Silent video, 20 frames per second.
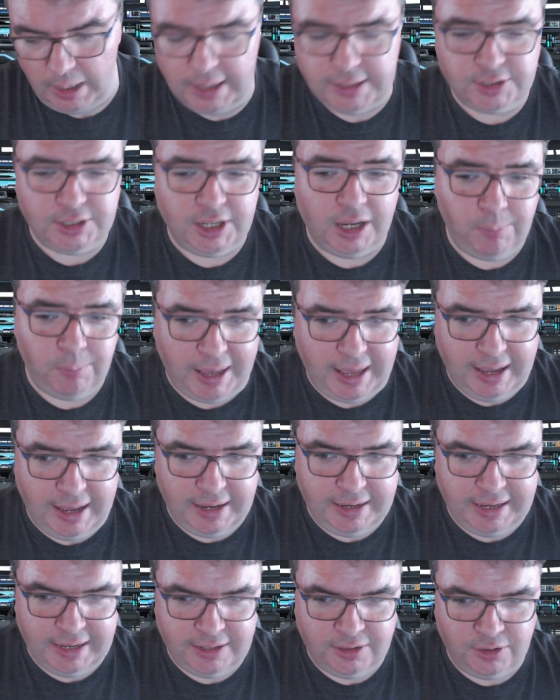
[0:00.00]
a
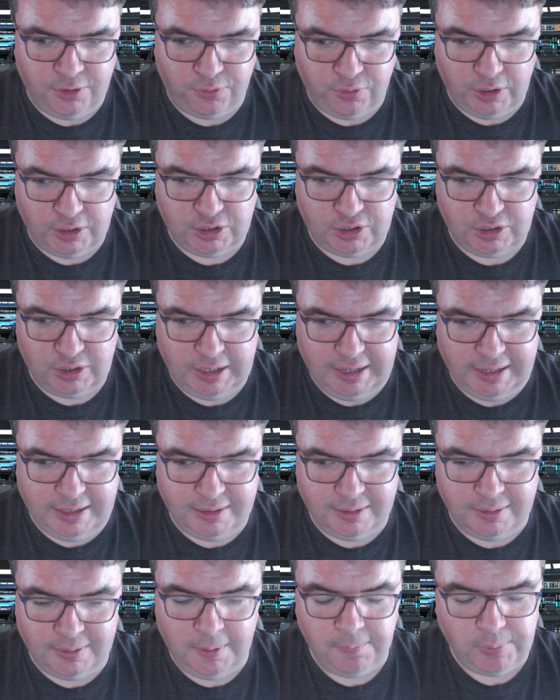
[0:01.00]
scumbag in the first
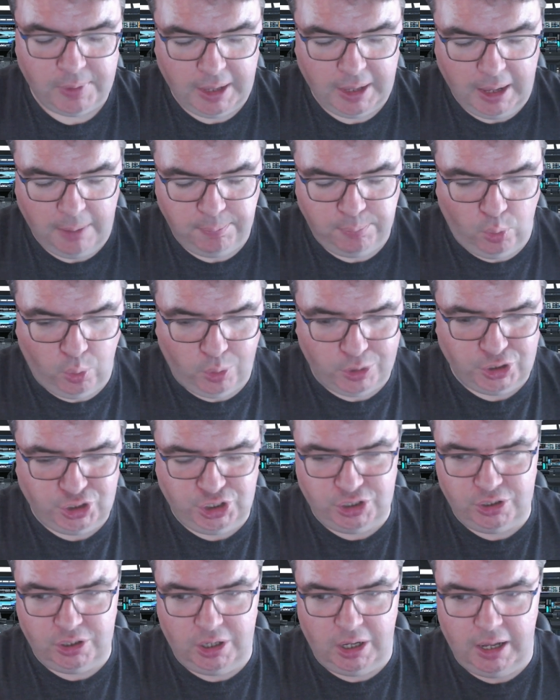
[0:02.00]
in a
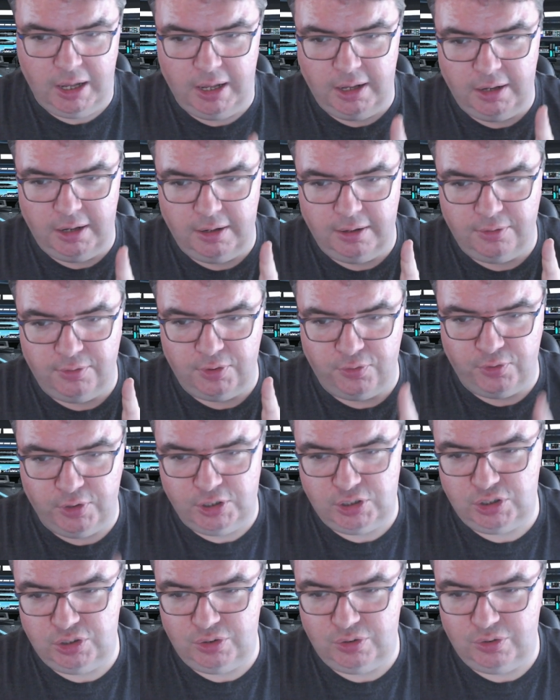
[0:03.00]
portion of the
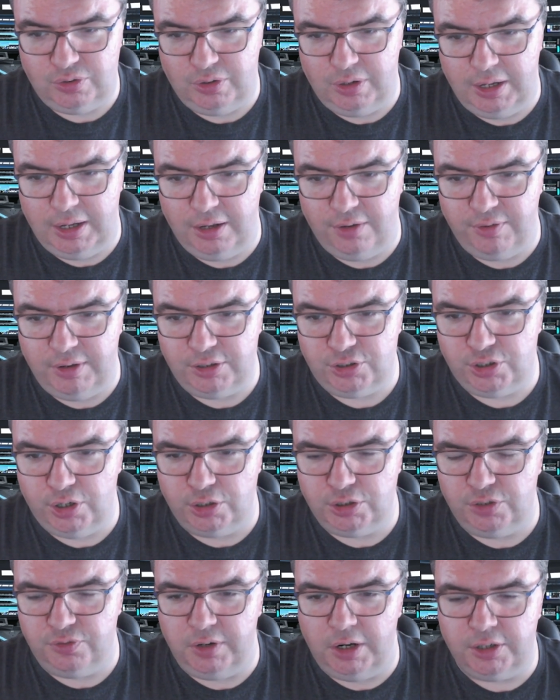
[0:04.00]
first of
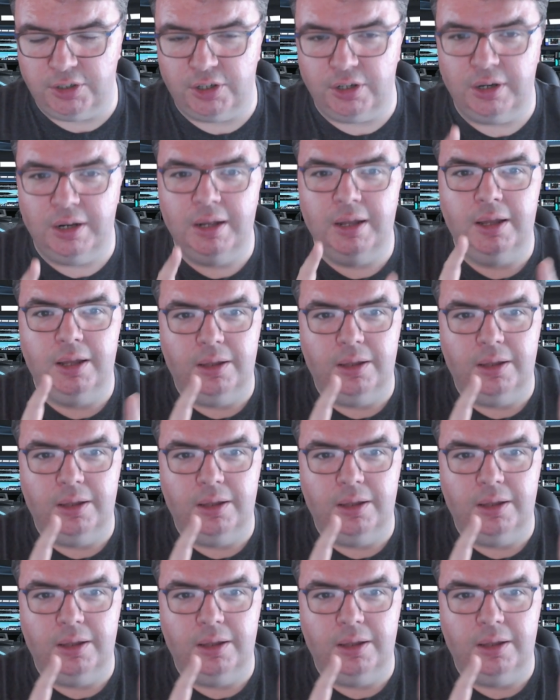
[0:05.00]
Shards of Honor,